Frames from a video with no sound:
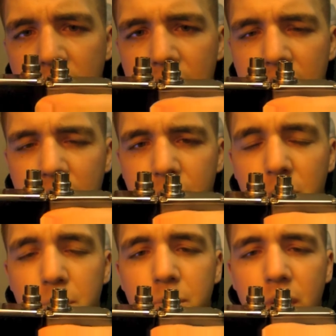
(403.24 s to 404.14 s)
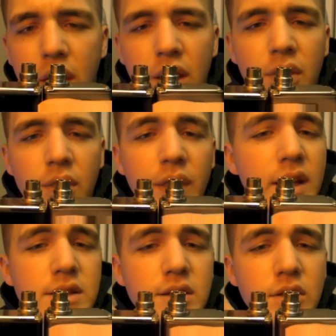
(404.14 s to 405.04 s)
And
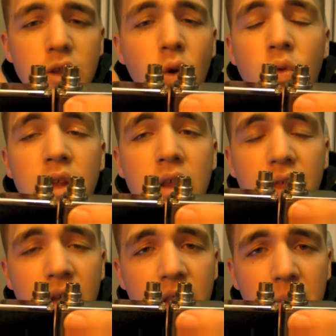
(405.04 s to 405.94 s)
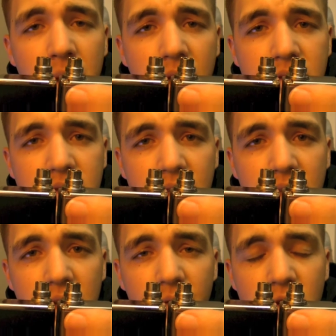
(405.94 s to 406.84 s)
that's the only thing that makes a
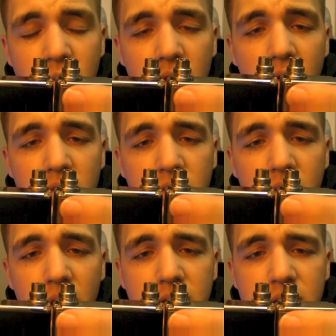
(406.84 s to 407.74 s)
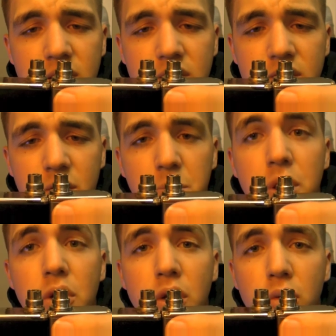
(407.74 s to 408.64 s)
difference with those threads is the
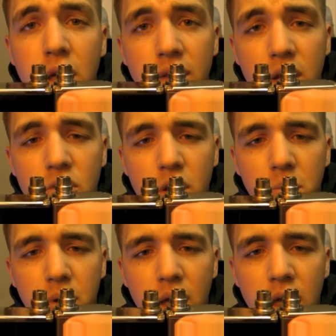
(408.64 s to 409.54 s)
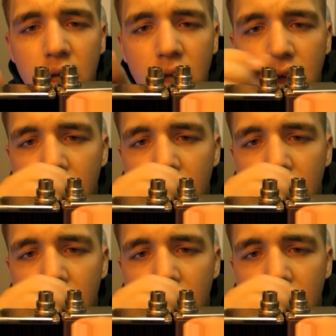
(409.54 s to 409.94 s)
beauty ring that you can put on it.